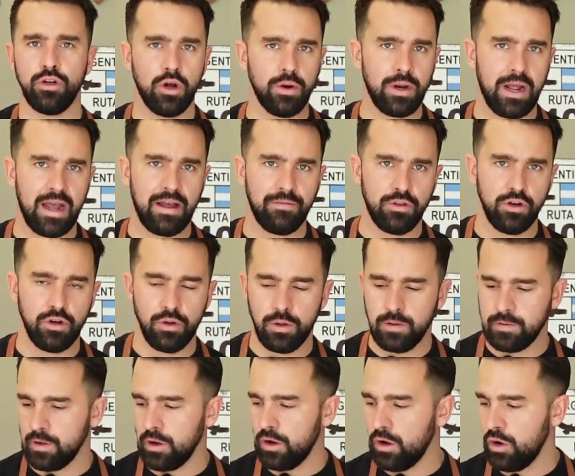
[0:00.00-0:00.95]
You don't have to
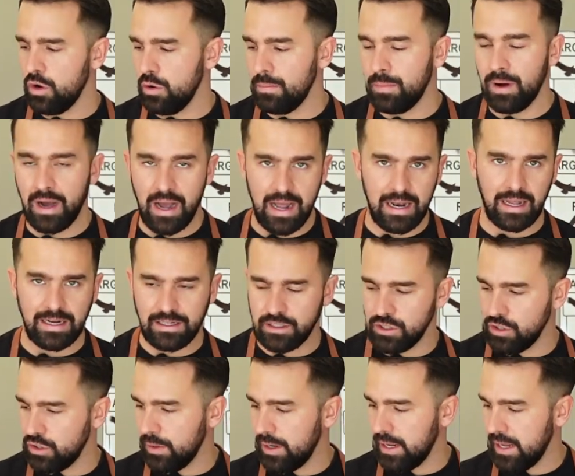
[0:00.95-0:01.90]
do this at home, but I
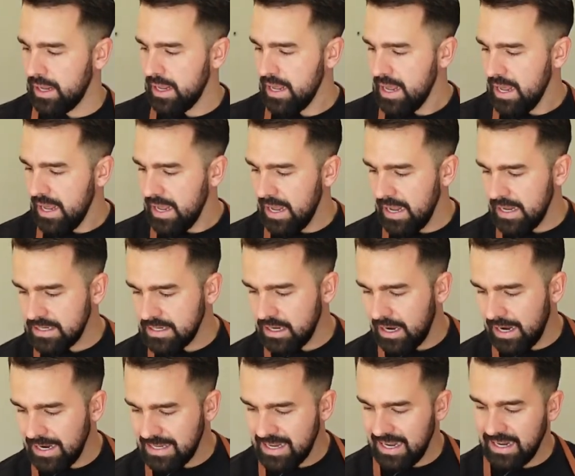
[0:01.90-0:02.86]
like to do it,
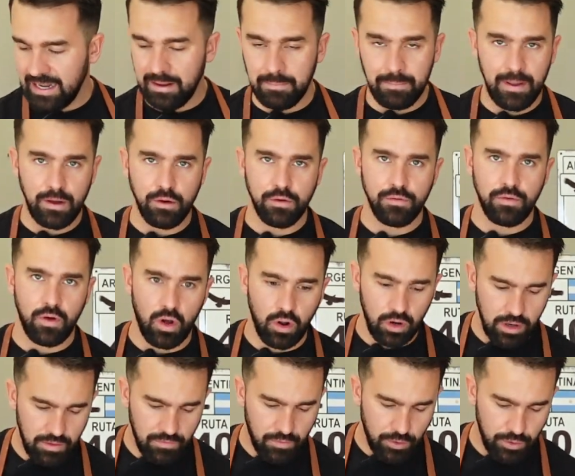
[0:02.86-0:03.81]
is I take a bit
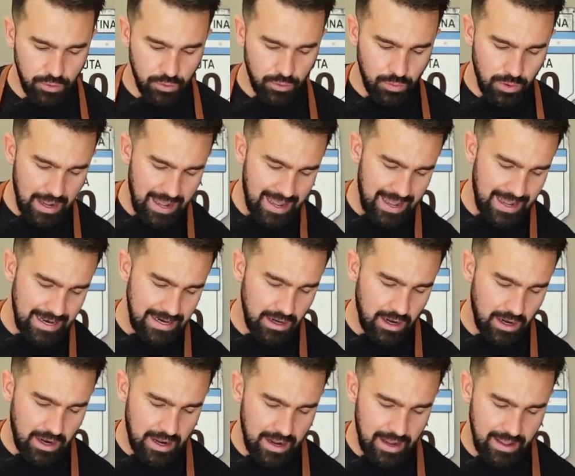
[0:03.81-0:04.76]
of olive oil
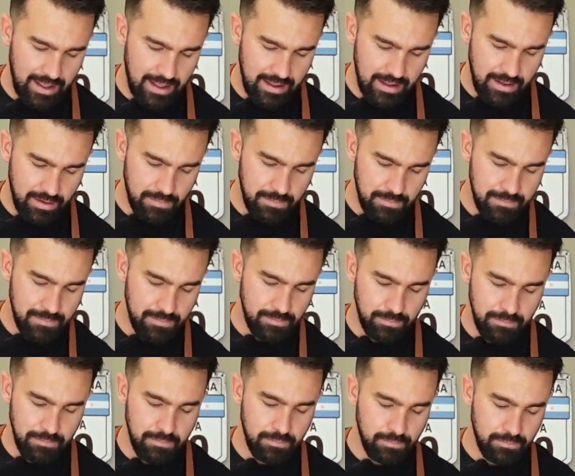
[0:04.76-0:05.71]
and
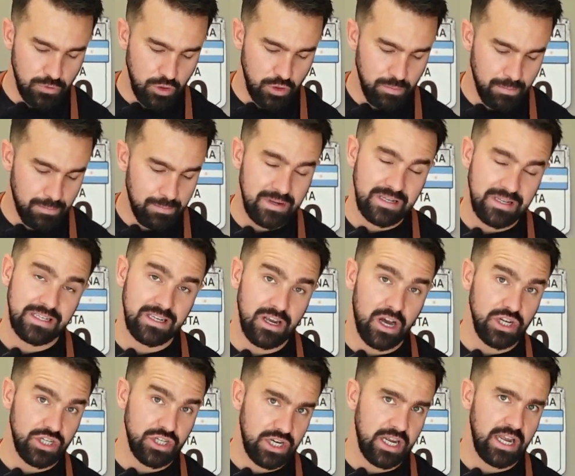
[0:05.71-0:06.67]
you
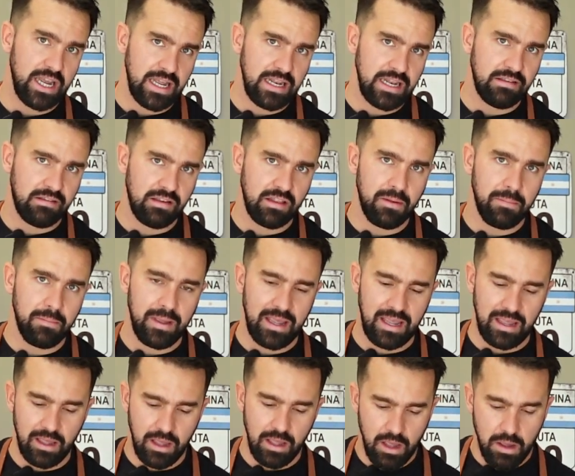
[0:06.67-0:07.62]
massage it into the
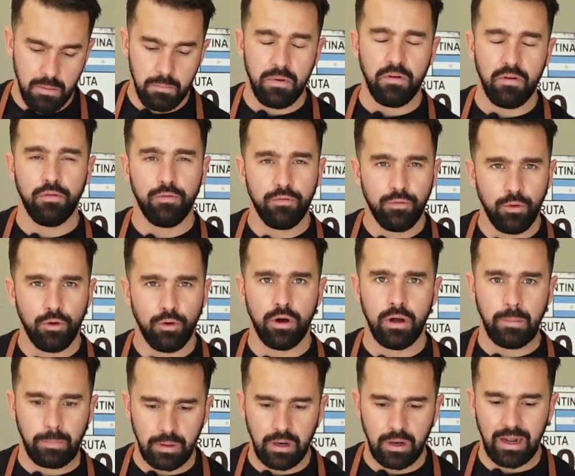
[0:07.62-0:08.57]
meat
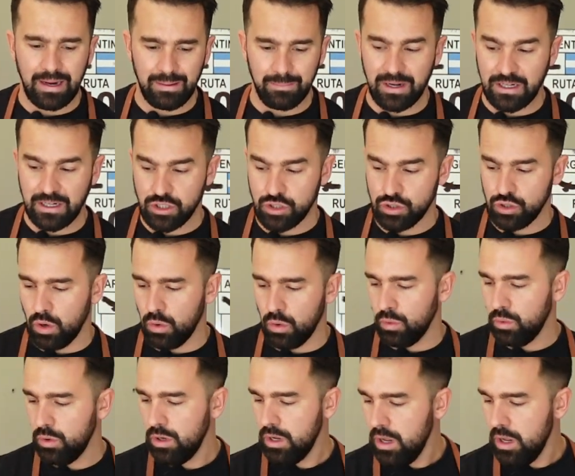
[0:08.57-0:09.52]
before applying my
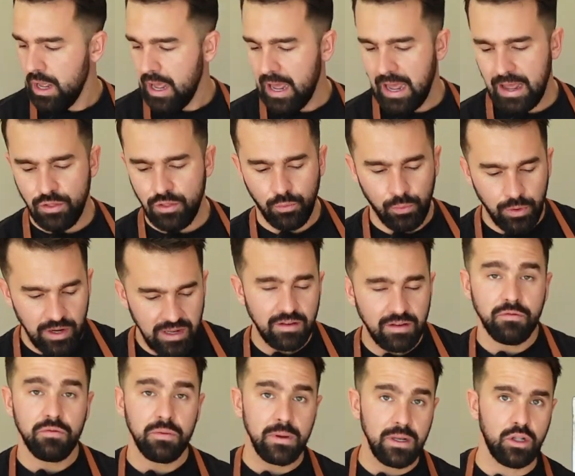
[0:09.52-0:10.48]
salt. And the
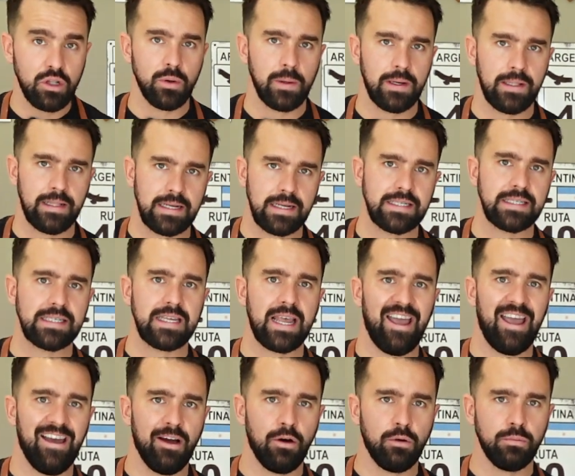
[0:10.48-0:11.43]
reason for me doing this is
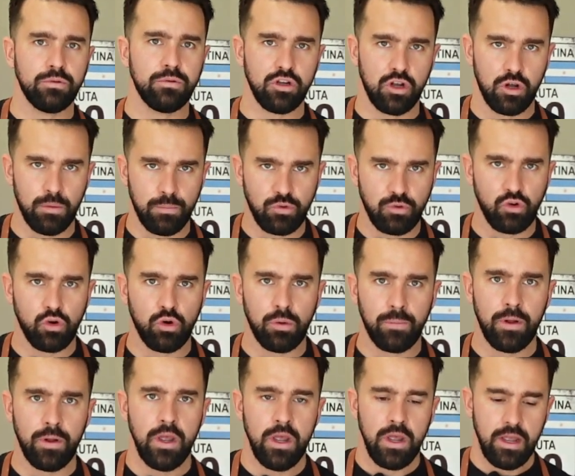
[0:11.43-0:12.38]
it helps
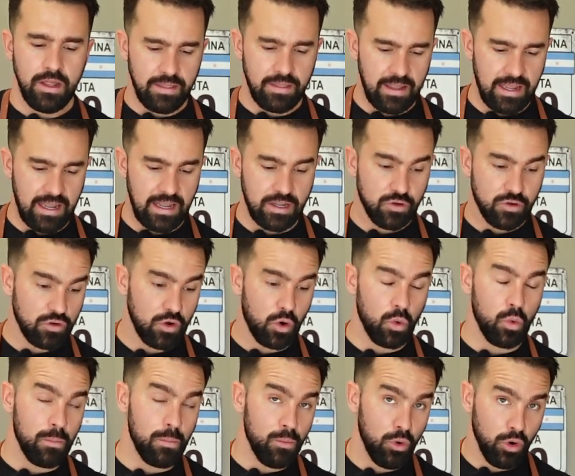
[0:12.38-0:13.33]
absorb the
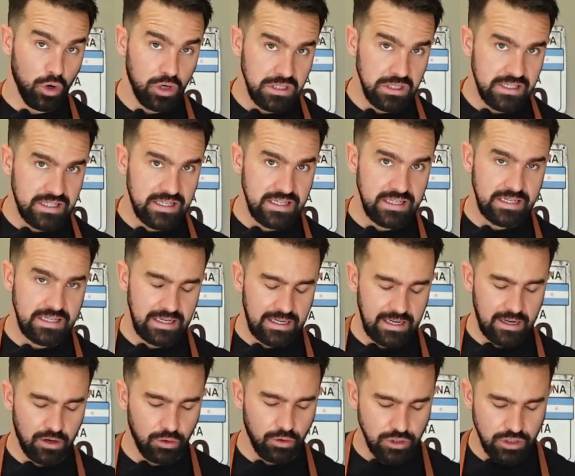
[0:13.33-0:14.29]
salt more
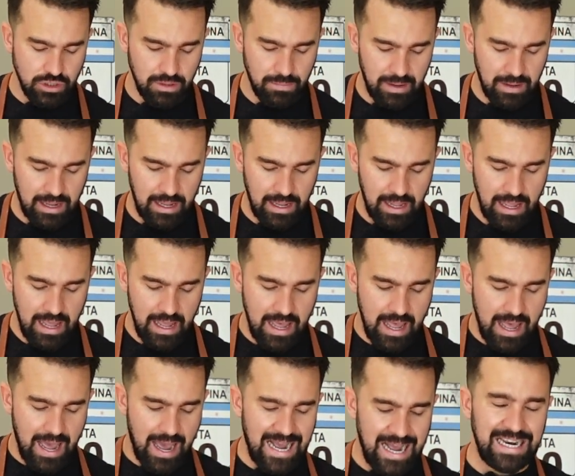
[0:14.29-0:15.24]
consistently across the meat,
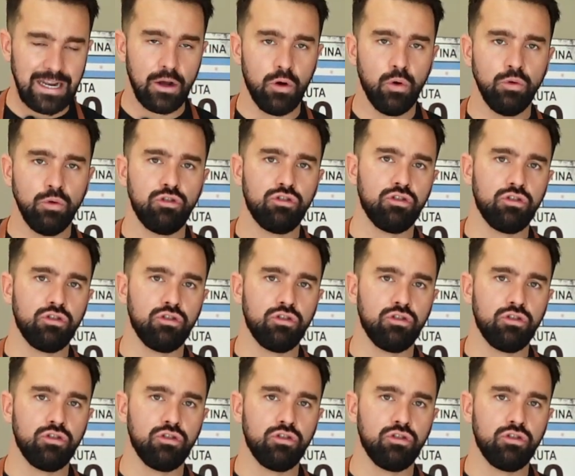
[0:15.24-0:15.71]
and it